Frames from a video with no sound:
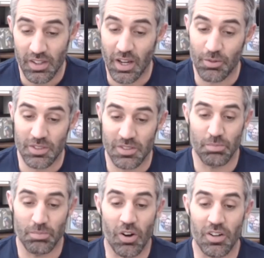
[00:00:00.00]
That was
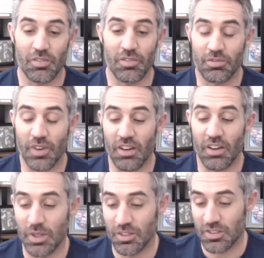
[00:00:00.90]
part of the five
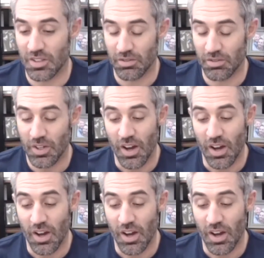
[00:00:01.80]
pillars of